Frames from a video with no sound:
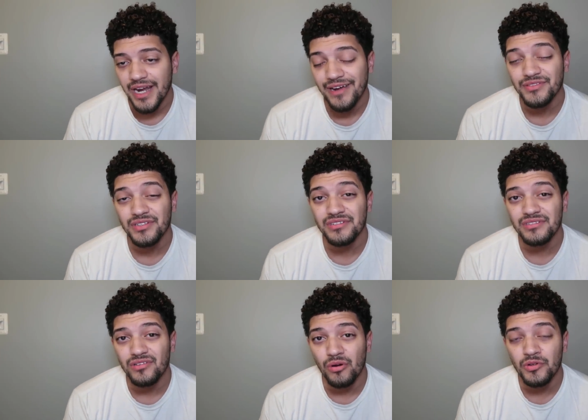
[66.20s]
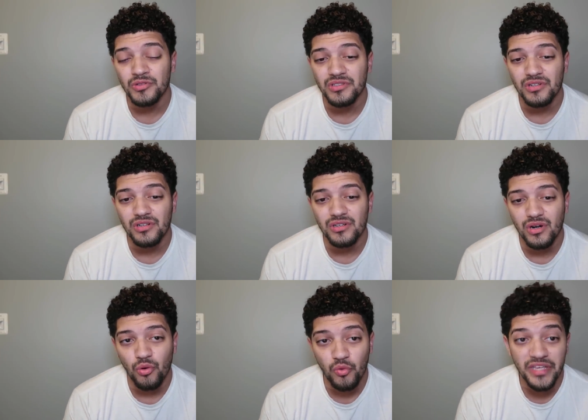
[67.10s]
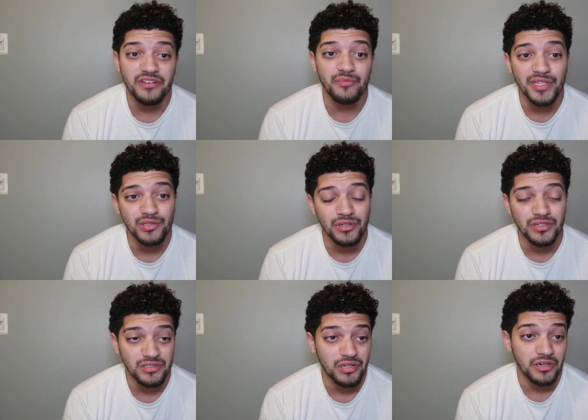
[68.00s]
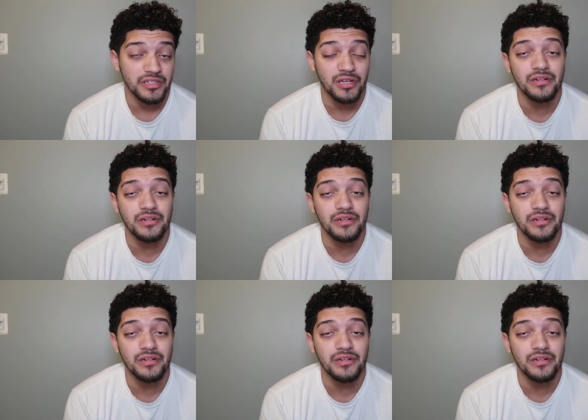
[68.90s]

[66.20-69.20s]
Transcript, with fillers: after almost a week of being turning